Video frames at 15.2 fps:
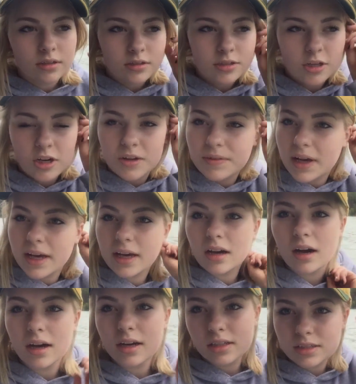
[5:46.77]
So if I
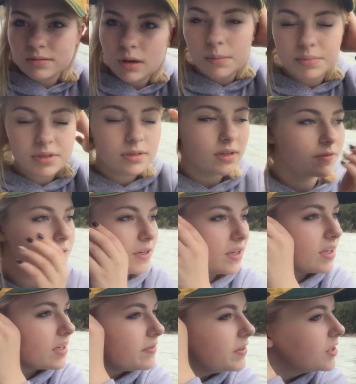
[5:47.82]
got swept,
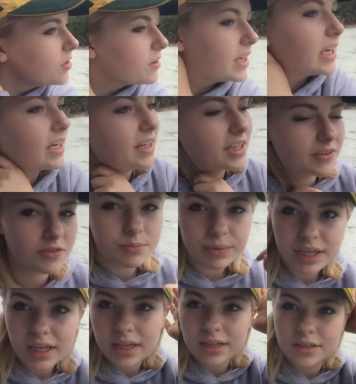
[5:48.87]
if you don't hear anything from
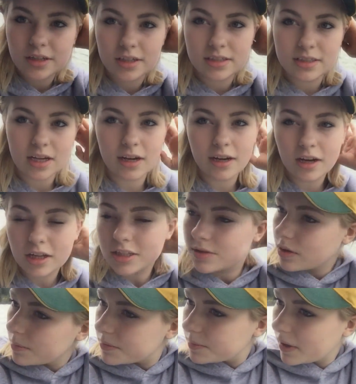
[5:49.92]
me and turns out I got
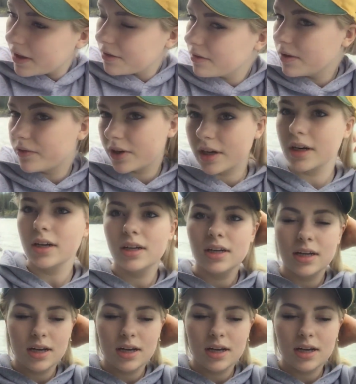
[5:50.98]
swept by the river,